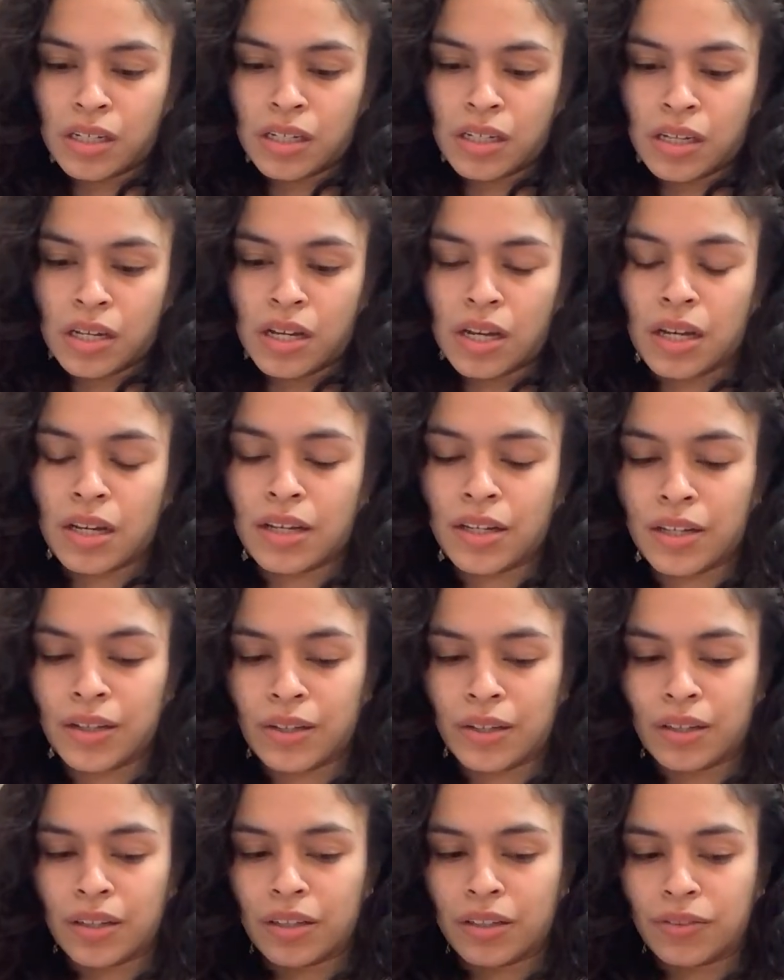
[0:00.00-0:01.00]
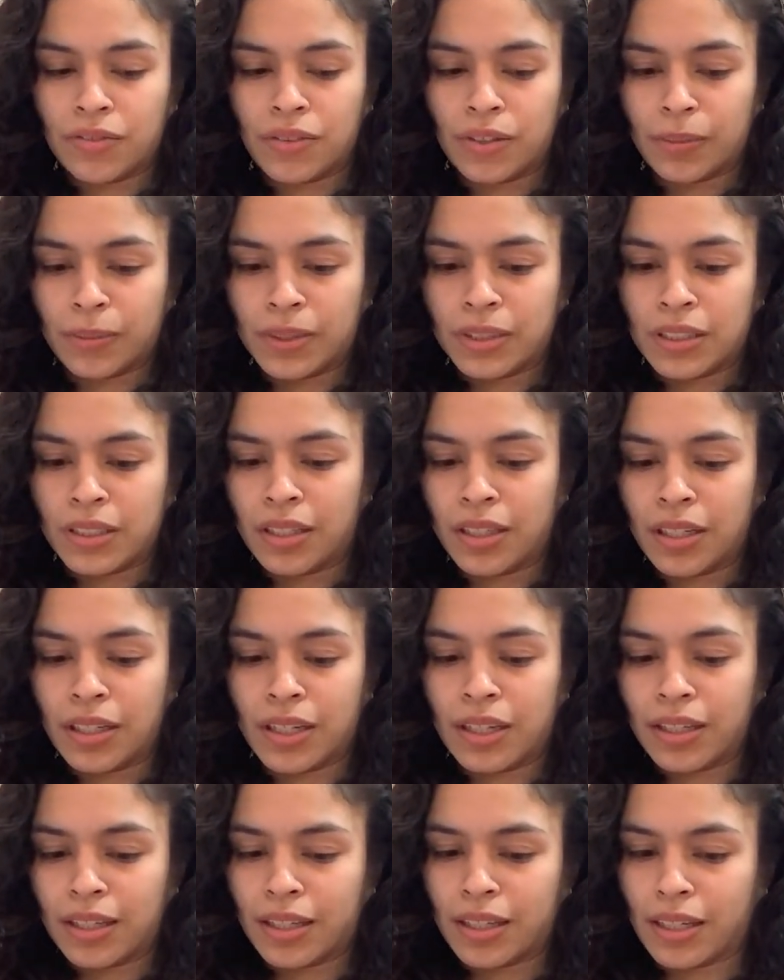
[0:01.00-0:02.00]
How did Yolanda feel about Selena
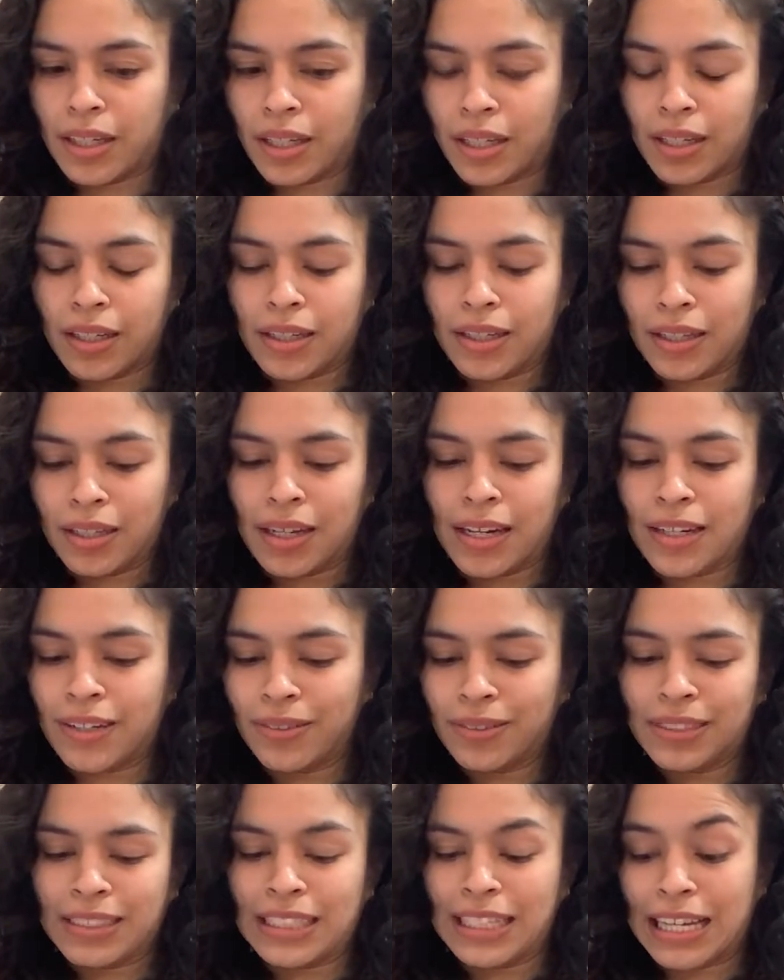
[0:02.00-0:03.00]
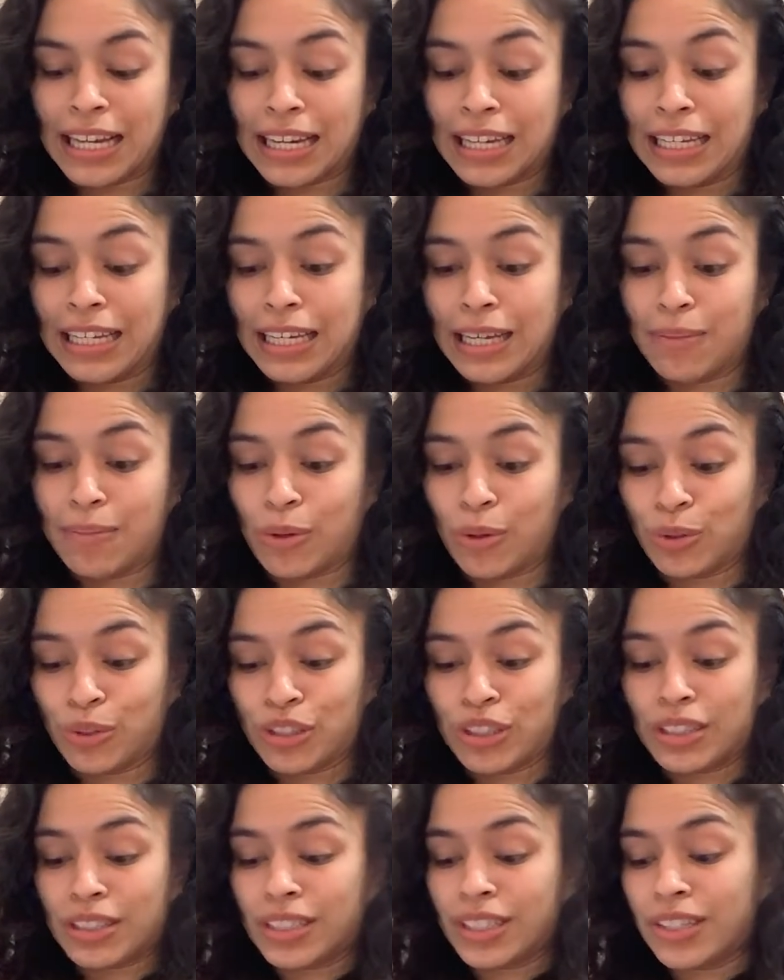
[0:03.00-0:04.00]
Quintanilla? I don't see any
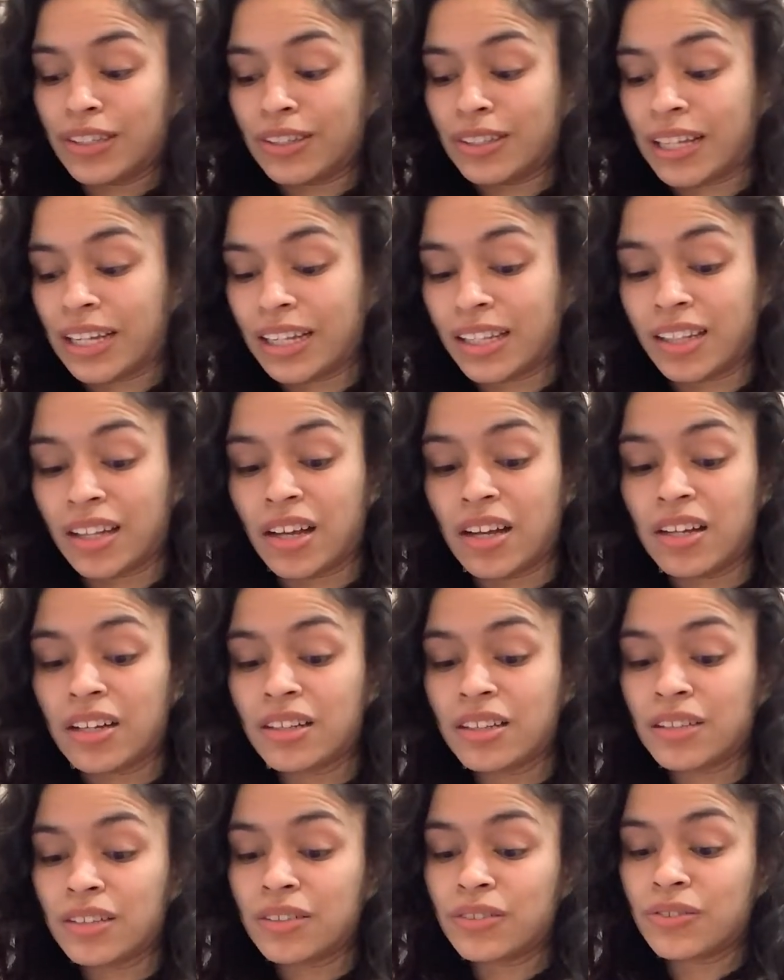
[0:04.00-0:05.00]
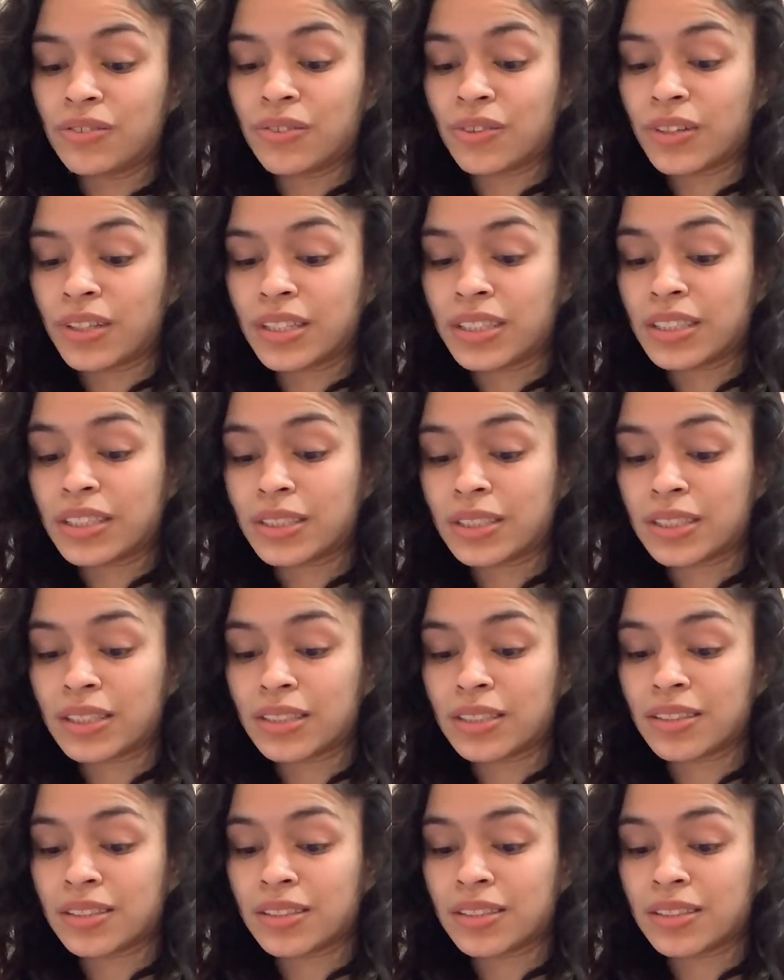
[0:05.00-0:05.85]
emotions here, like love for this.